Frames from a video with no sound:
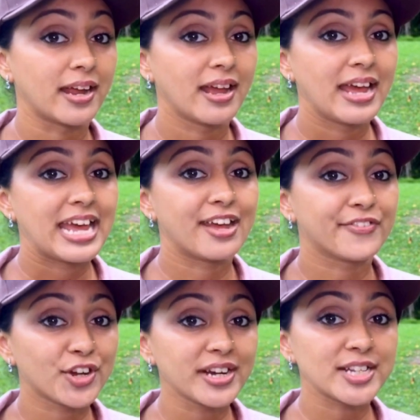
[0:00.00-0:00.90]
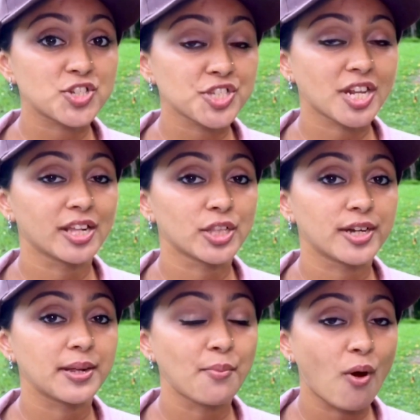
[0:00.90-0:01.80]
If you're interested in
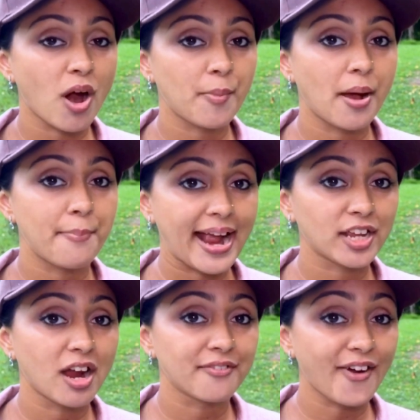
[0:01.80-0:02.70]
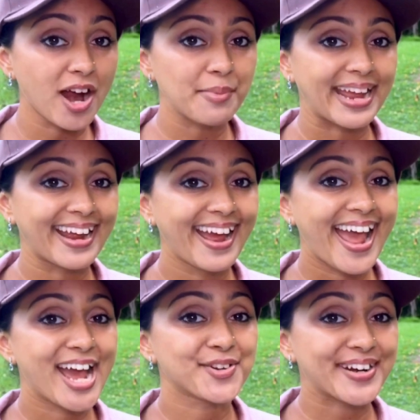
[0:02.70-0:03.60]
learning more about backyard farming
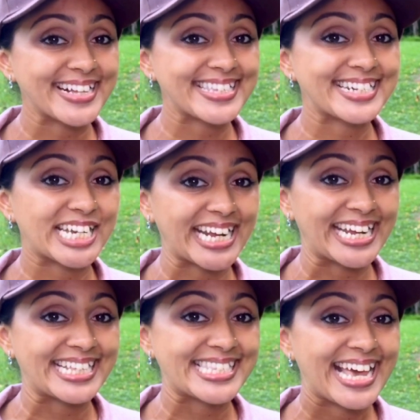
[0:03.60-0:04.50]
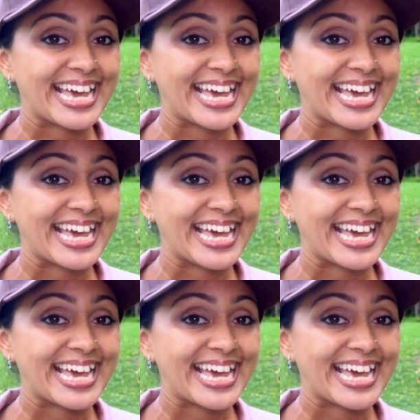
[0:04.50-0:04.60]
and raising chickens,